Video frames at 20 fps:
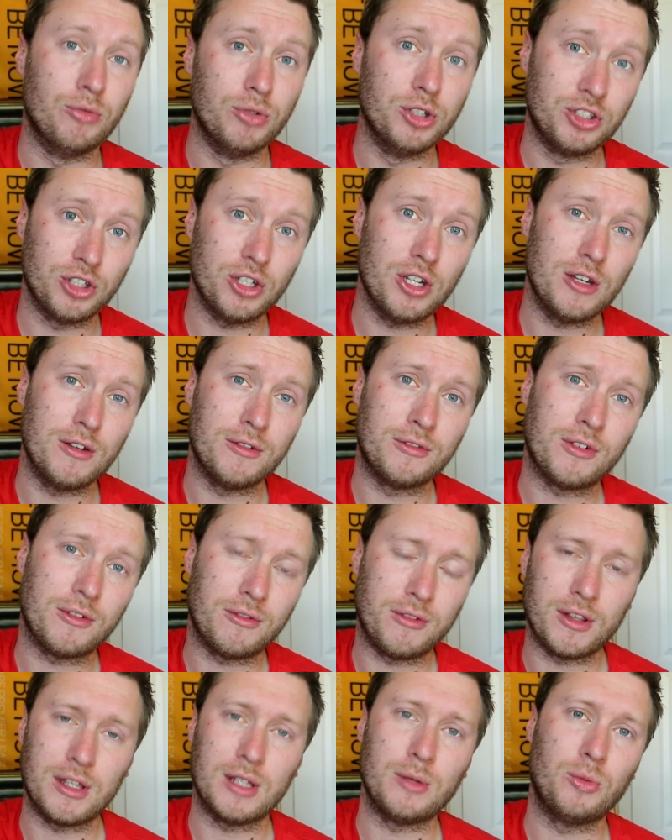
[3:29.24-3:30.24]

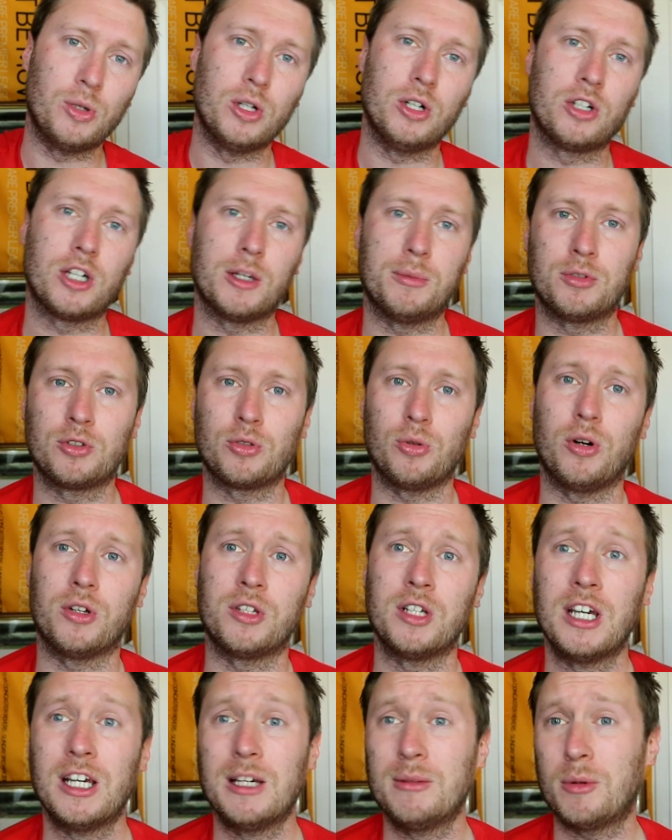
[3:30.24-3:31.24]
reserve for the World Cup
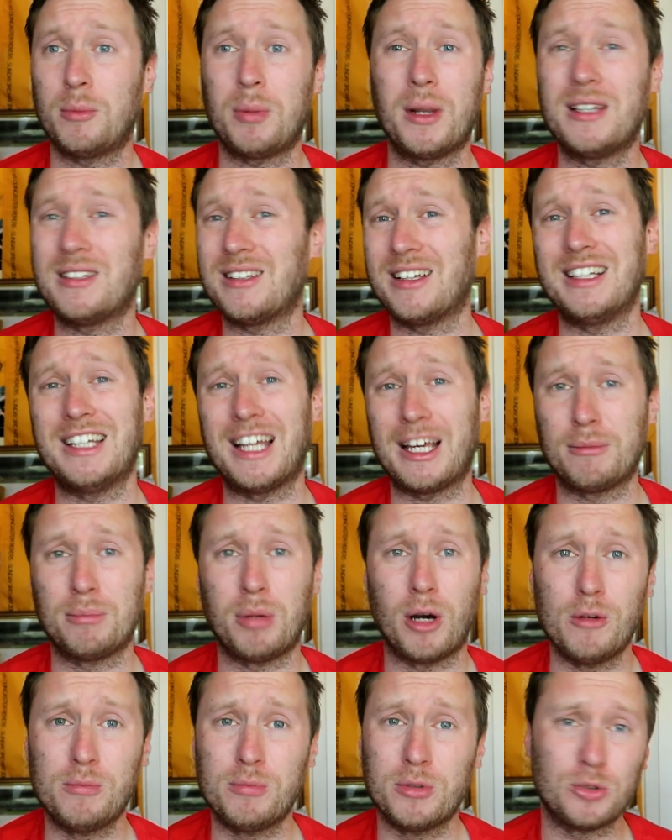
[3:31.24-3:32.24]
squad. But players like
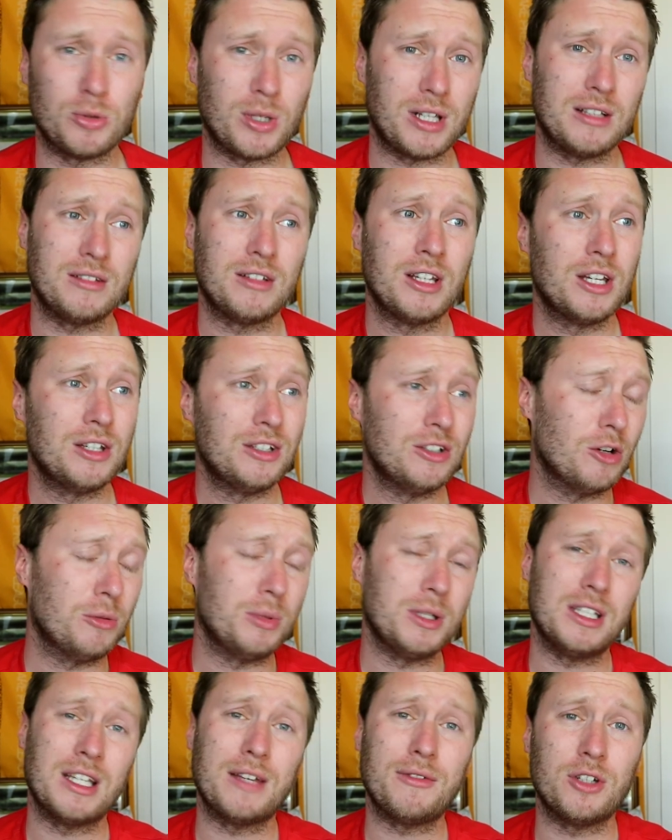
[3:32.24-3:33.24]
Nick Pope as well,
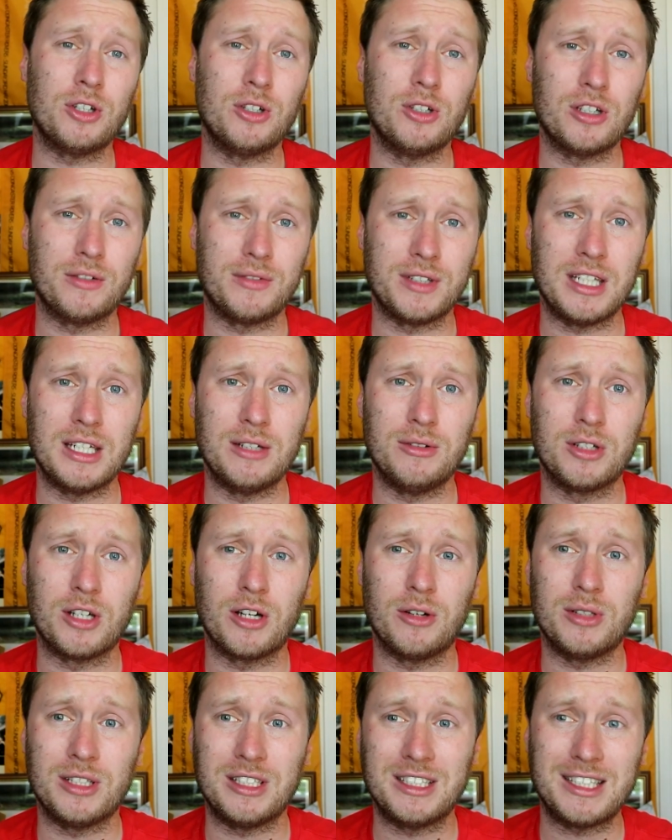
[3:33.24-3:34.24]
nobody had ever heard of a
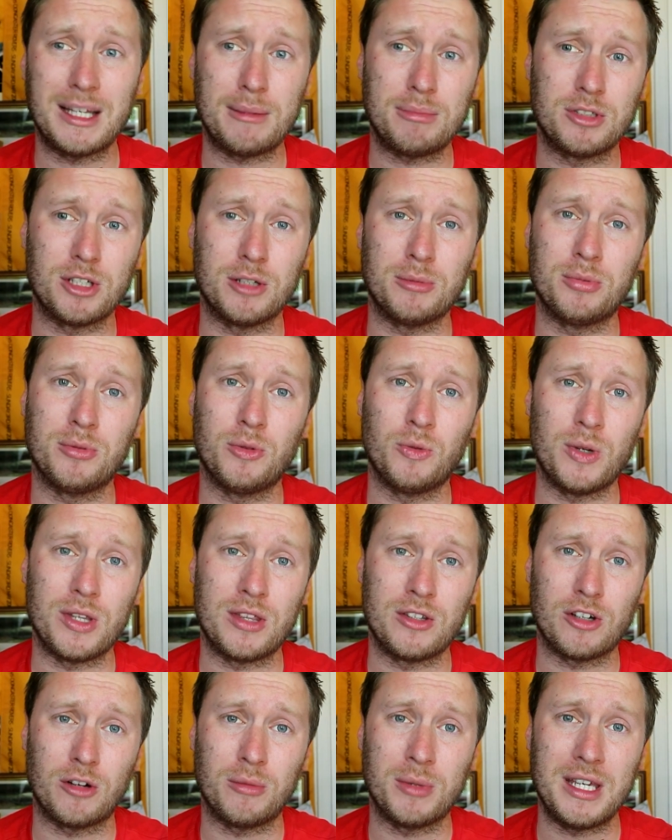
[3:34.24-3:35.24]
year ago, and he stepped up
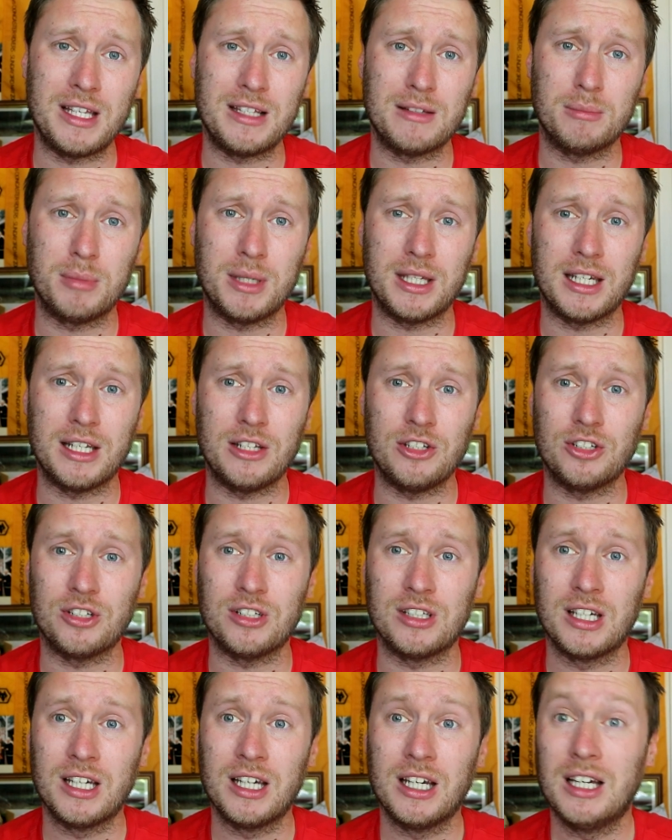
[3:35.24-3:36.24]
with Tom Heaton being
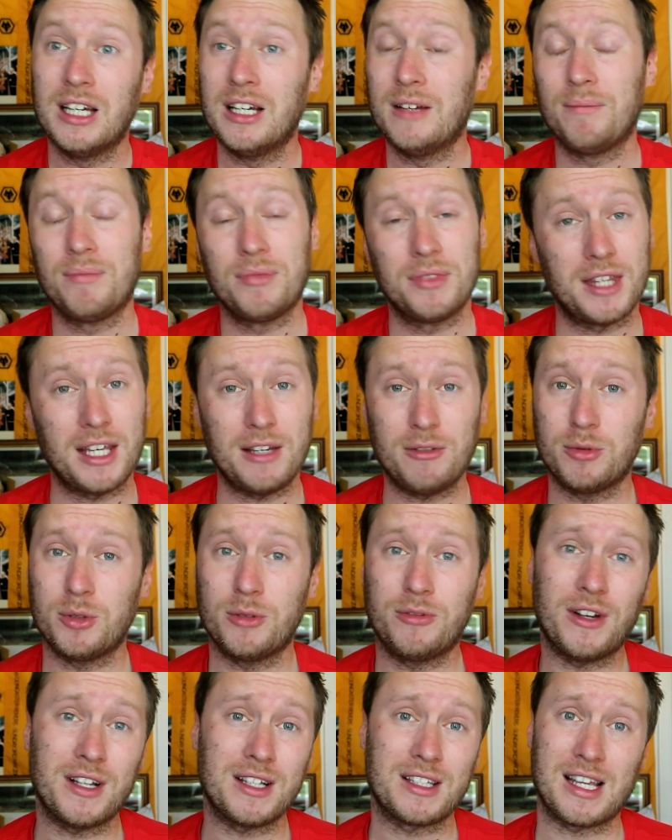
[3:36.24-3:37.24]
injured. They
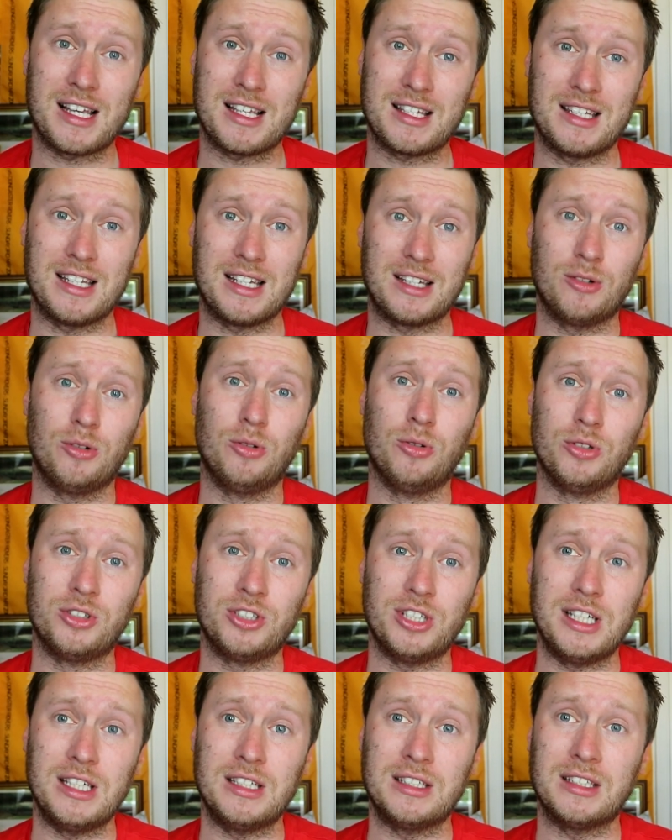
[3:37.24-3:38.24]
were fantastic
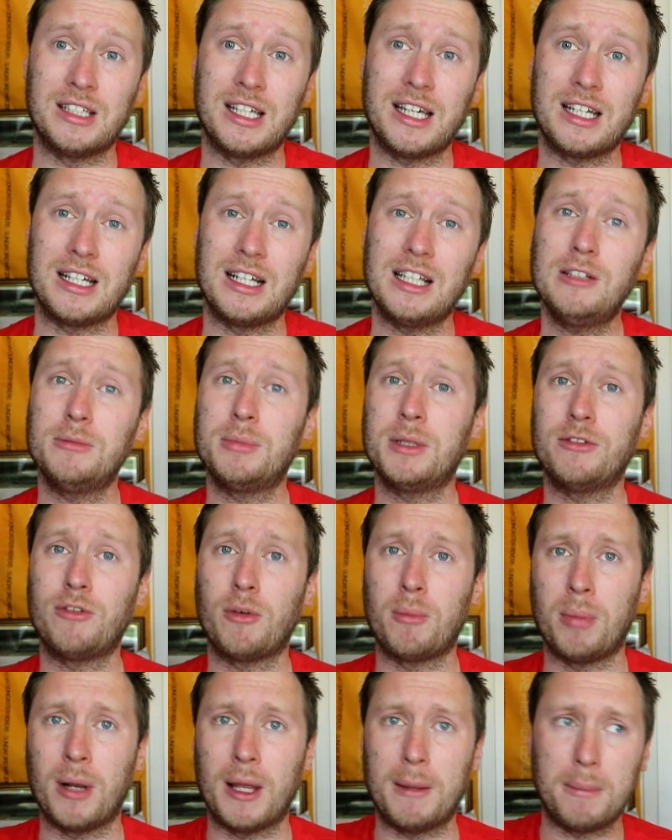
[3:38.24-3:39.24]
all season. They had a little
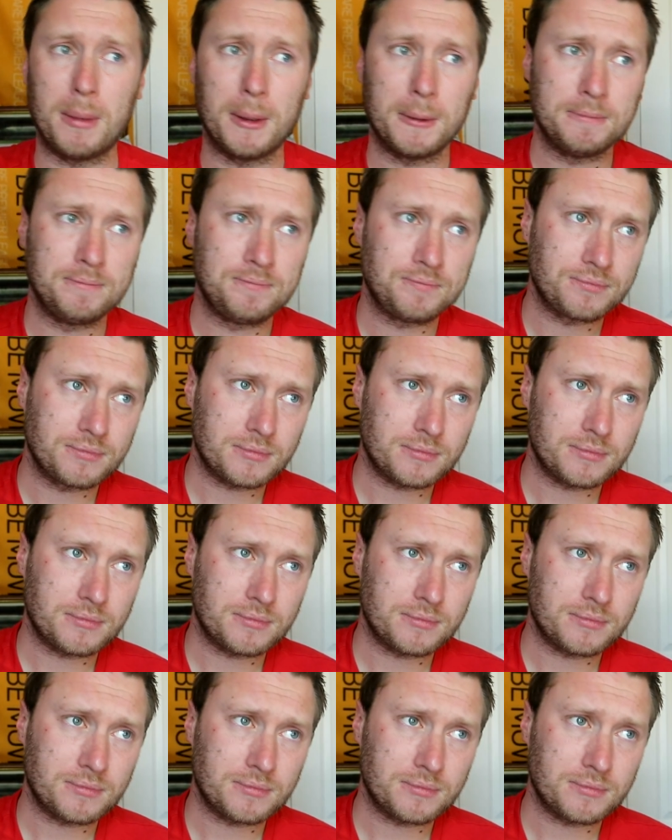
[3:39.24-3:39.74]
bit of a blip